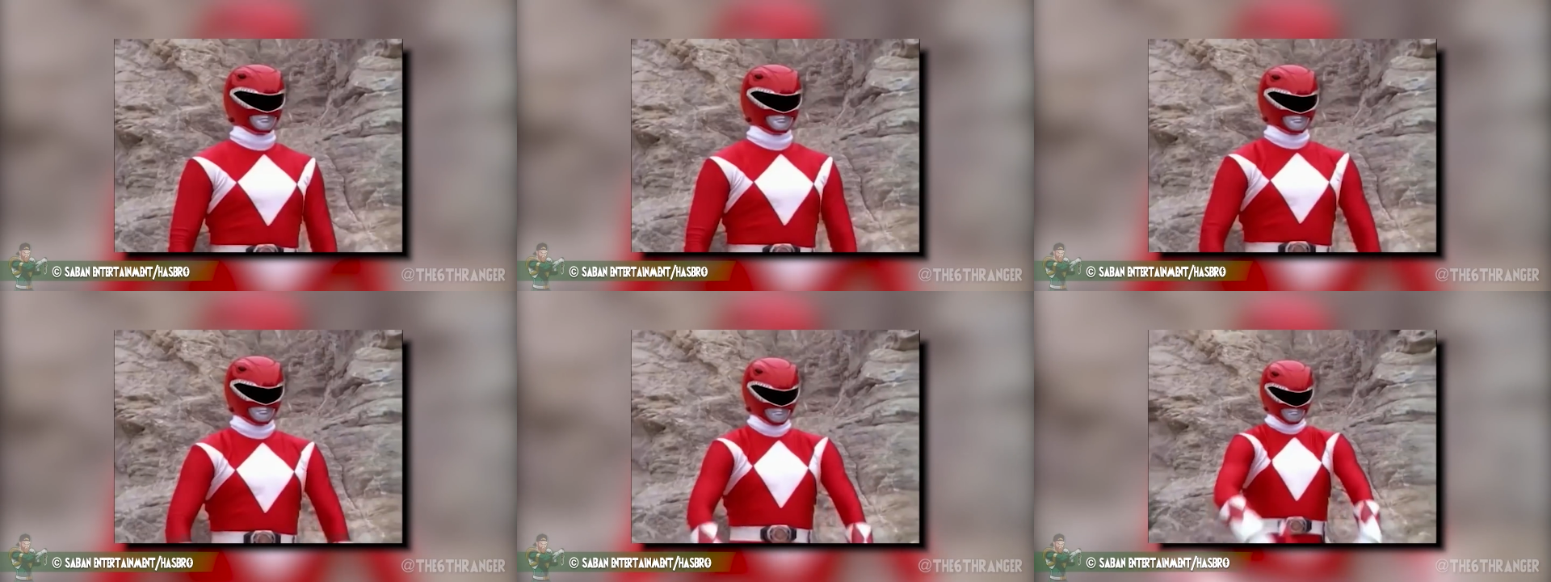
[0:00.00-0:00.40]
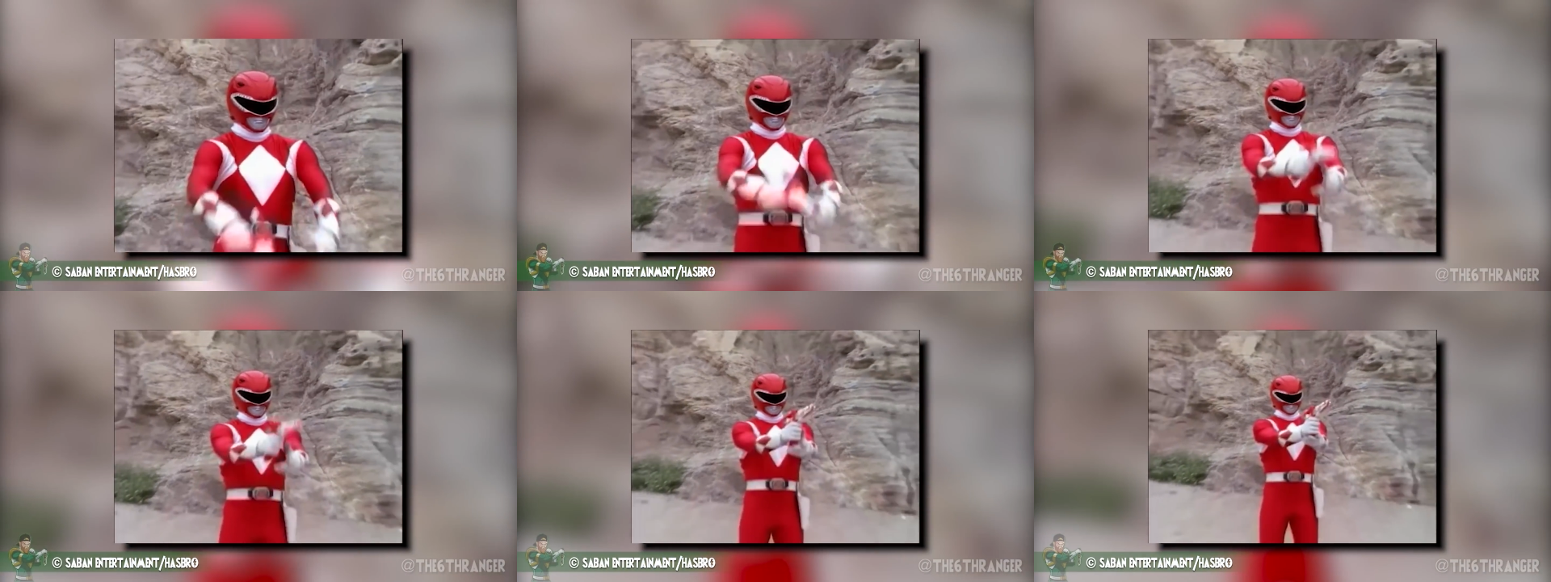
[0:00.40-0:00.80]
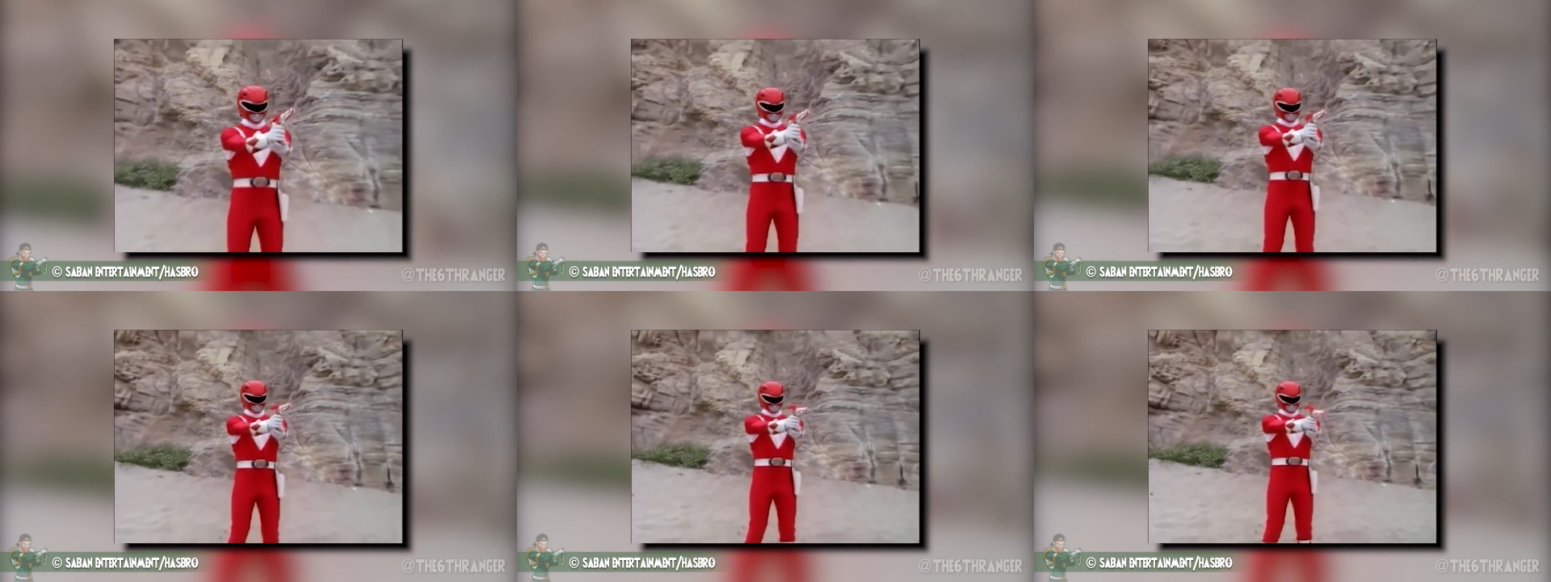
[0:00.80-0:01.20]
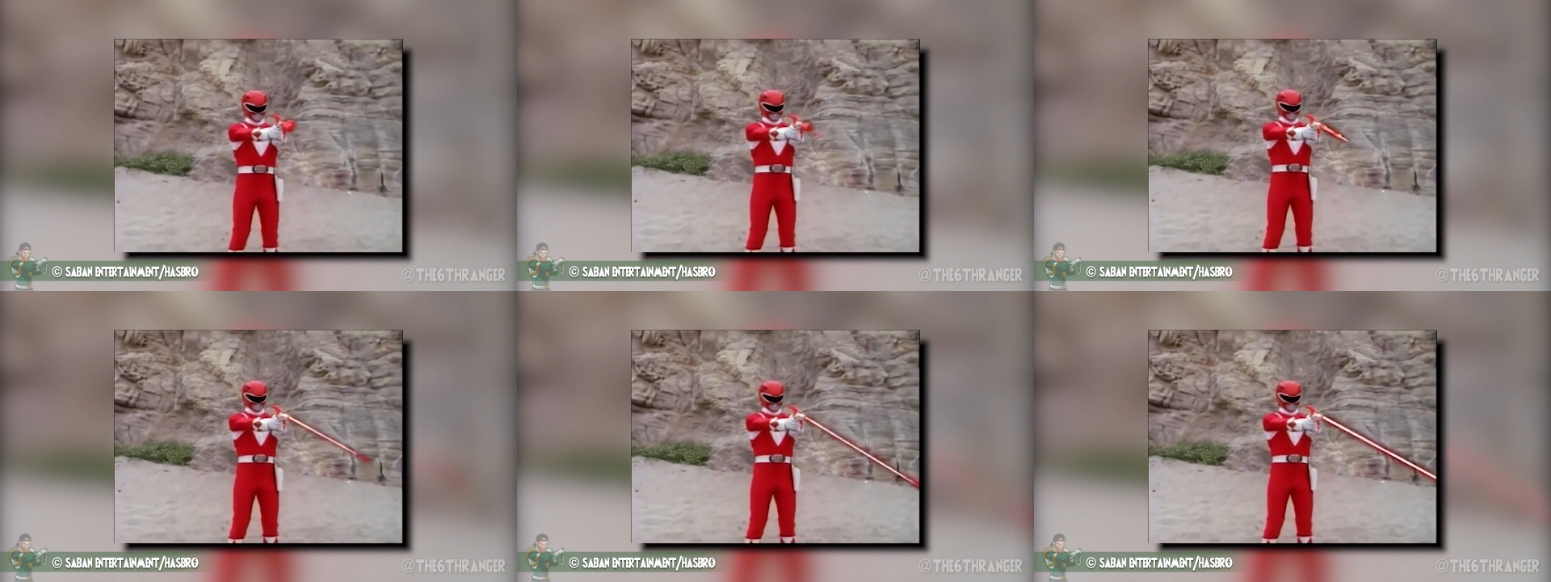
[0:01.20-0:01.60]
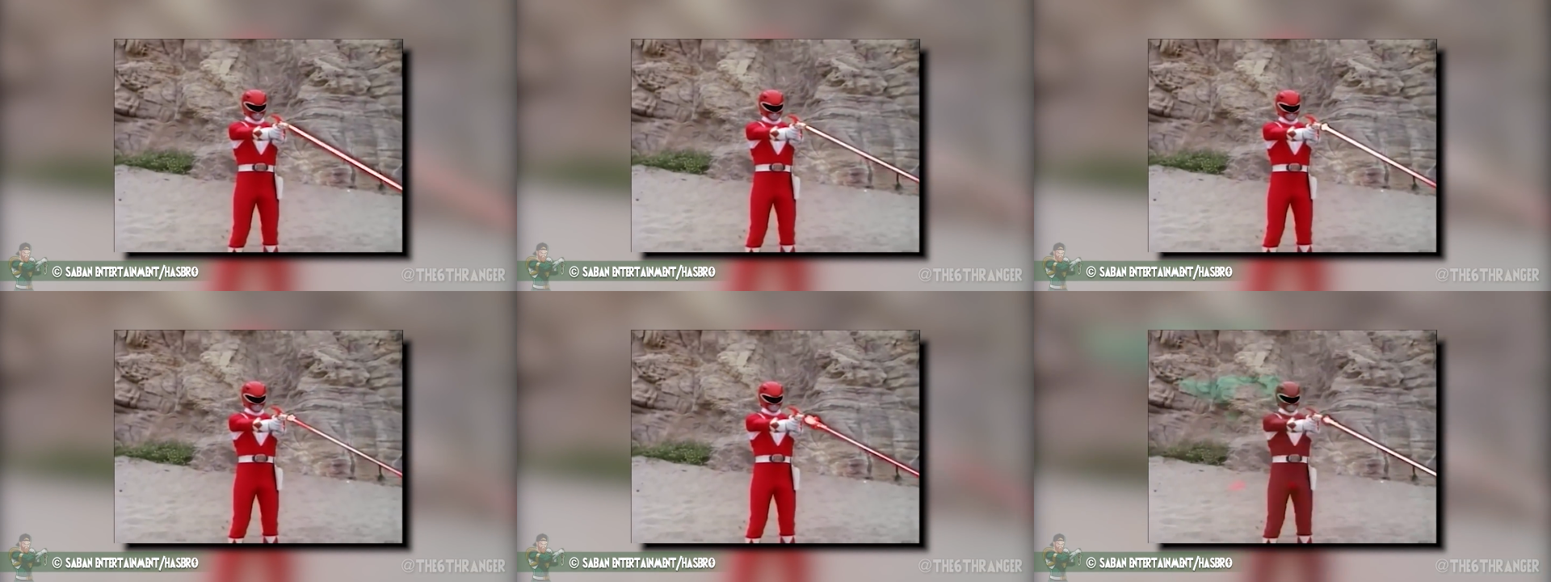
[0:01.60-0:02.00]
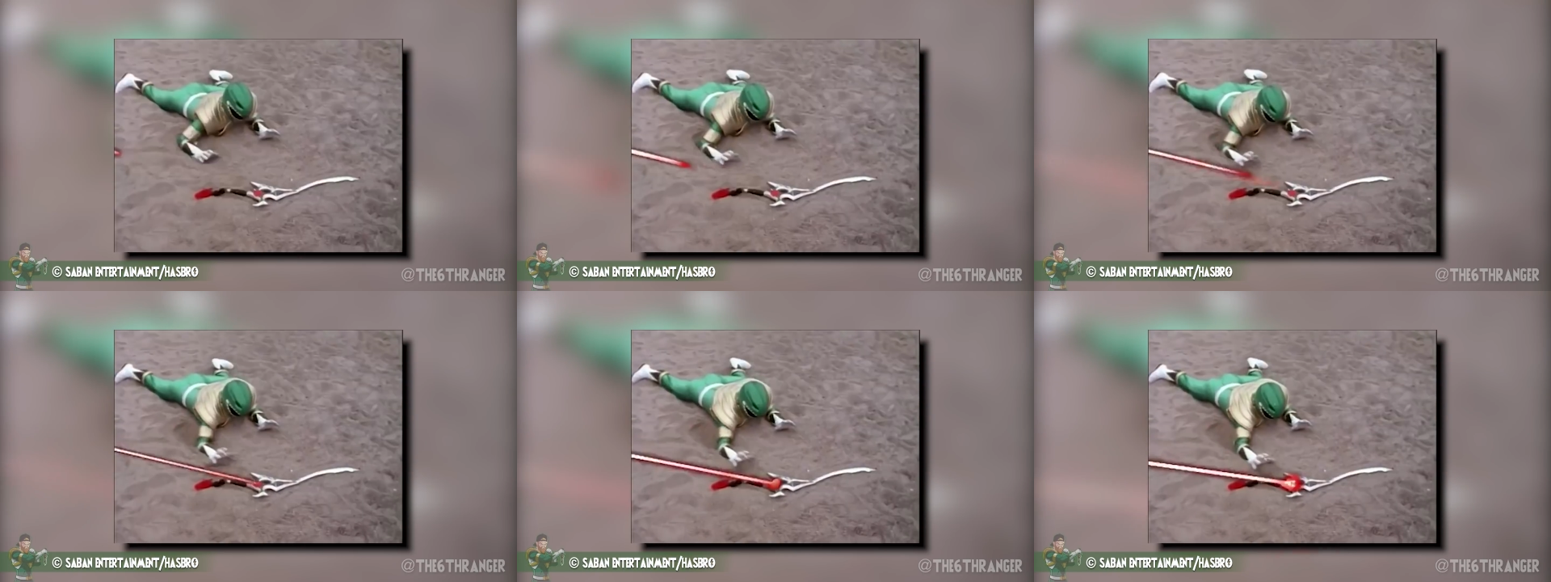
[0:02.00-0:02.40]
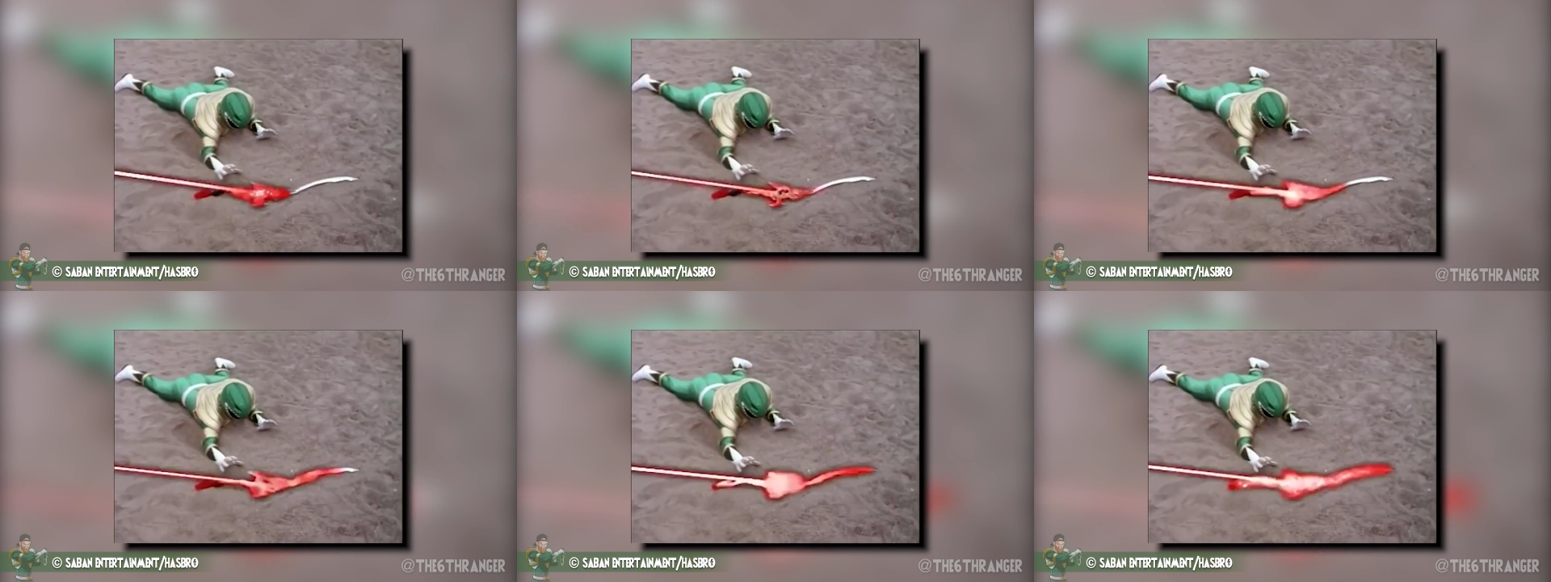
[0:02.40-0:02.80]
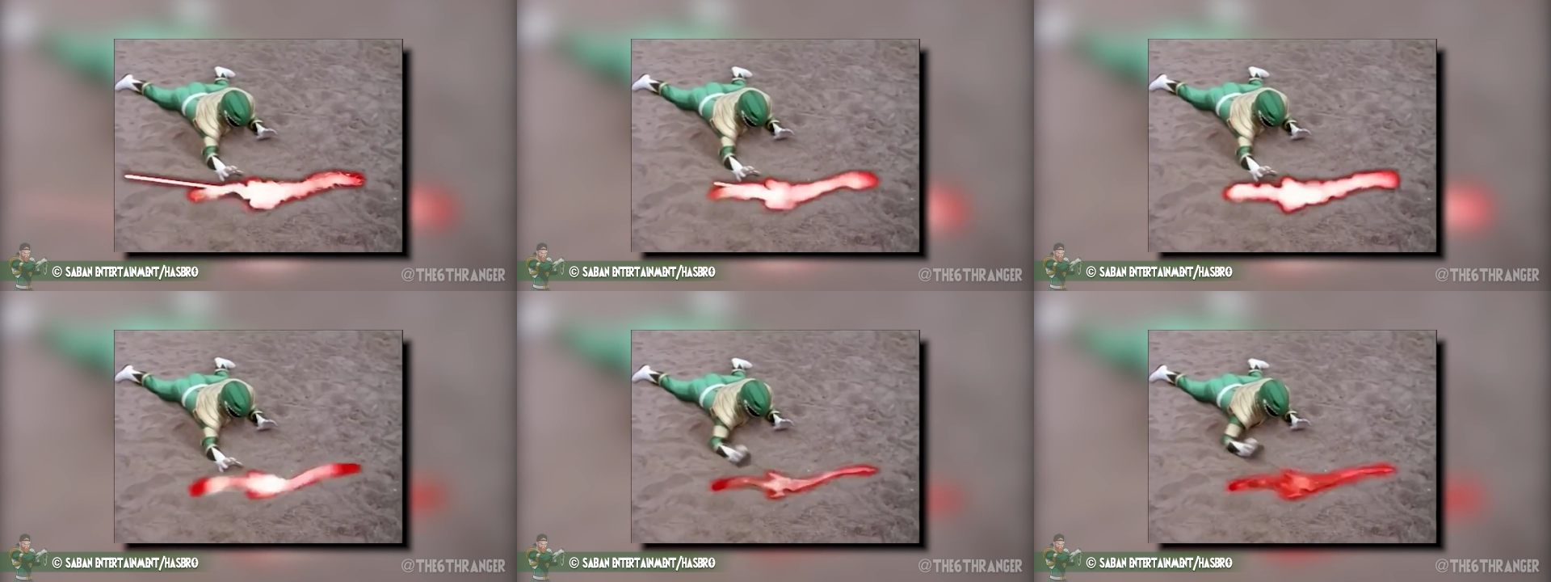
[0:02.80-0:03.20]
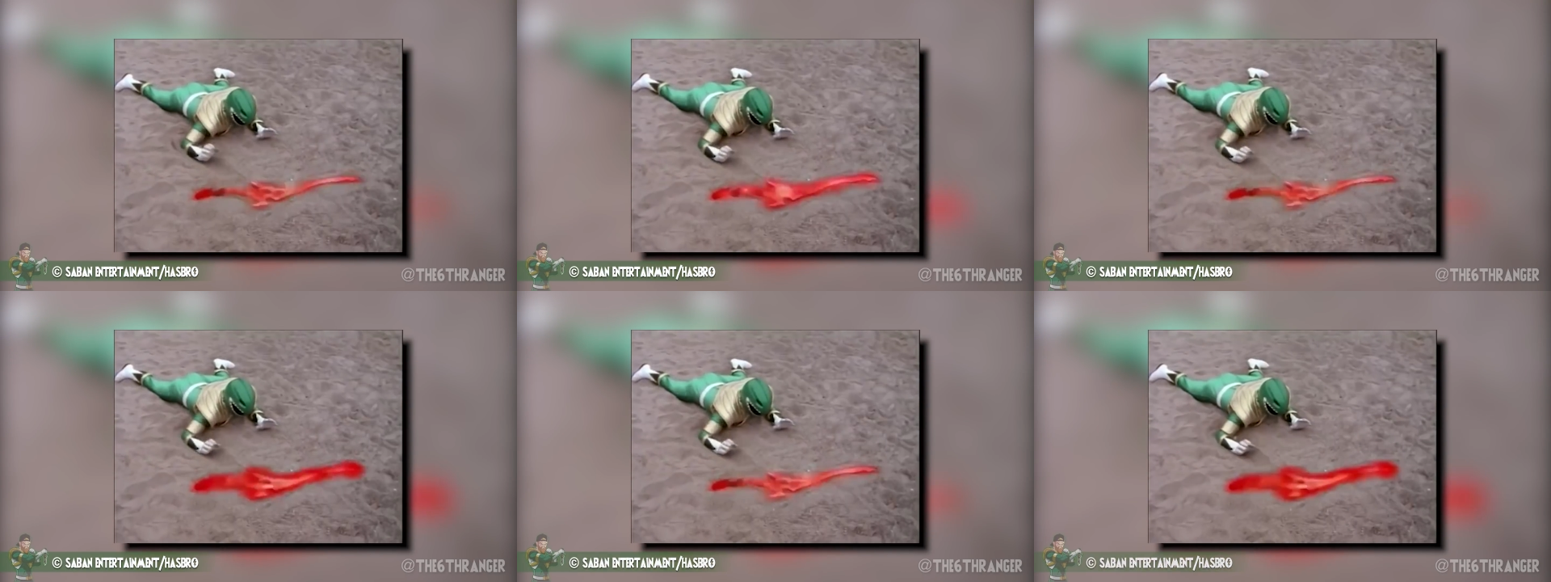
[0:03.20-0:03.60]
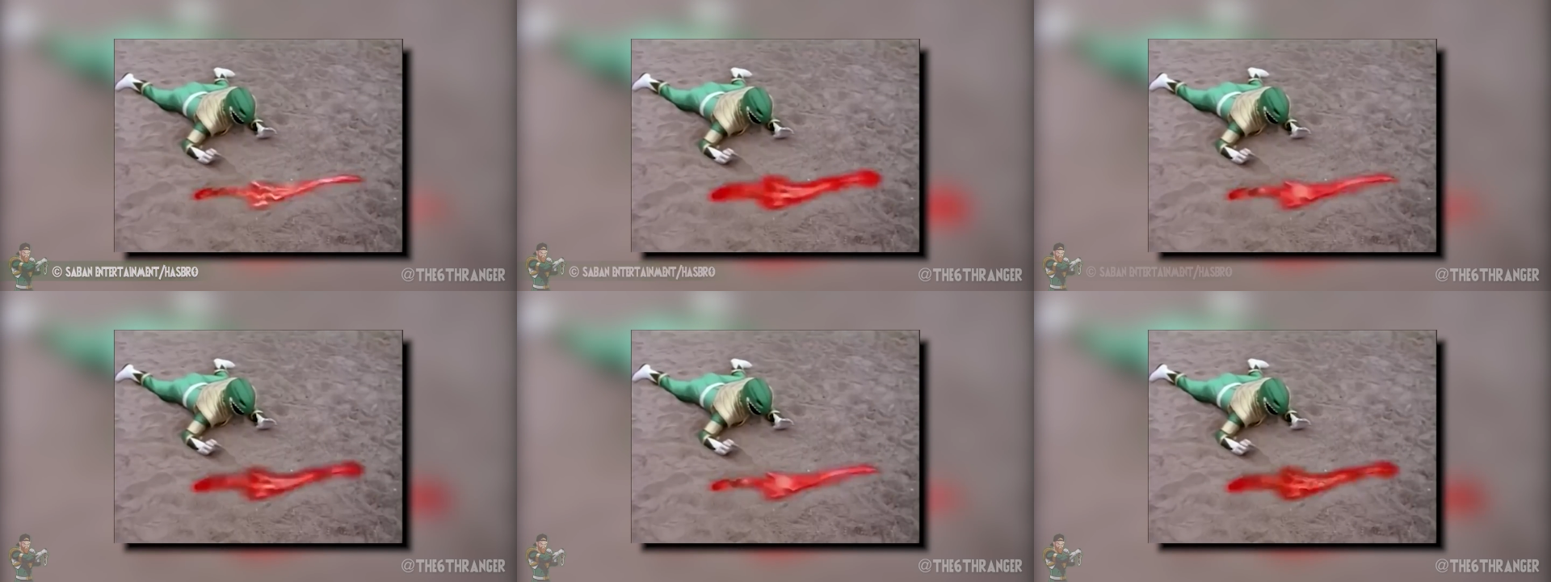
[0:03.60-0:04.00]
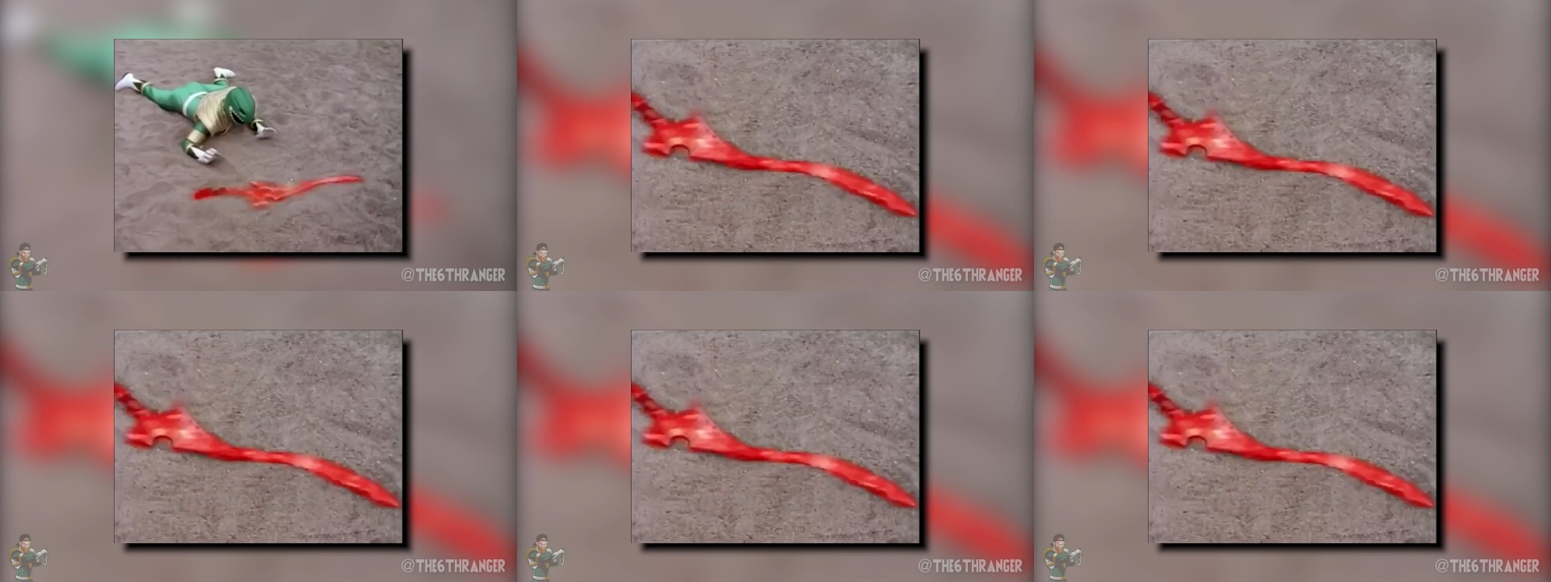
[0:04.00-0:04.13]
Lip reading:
[unreadable: no face in view]